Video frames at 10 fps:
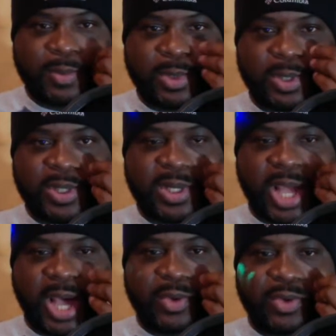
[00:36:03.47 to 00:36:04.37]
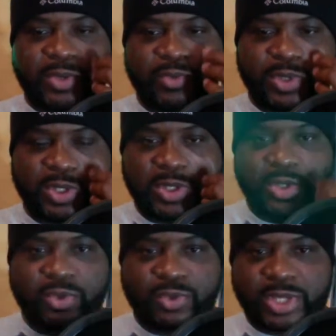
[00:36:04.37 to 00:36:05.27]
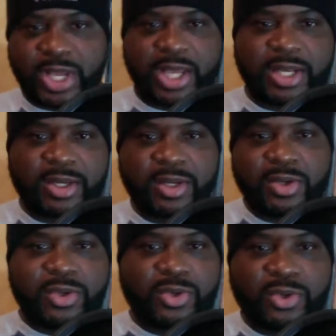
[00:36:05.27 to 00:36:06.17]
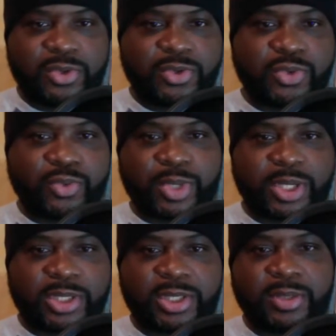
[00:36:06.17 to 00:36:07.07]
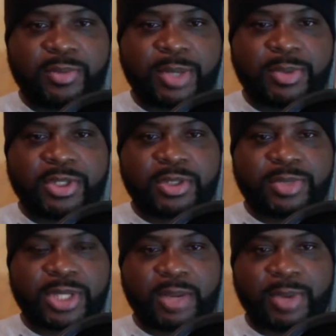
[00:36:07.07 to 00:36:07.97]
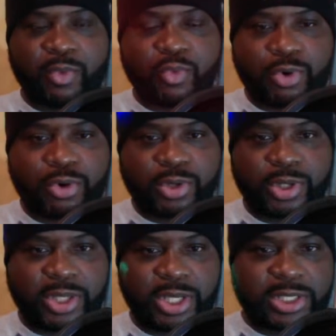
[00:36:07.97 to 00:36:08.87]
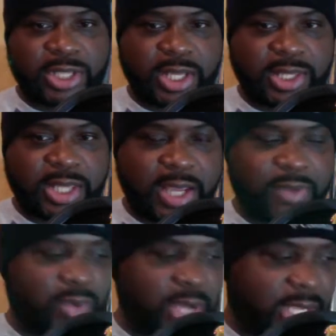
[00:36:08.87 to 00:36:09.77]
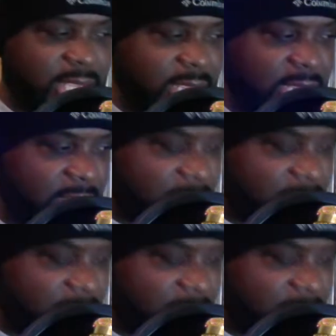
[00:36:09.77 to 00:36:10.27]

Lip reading: But I don't really use that too much. Maybe sometime at work and things like that when I can.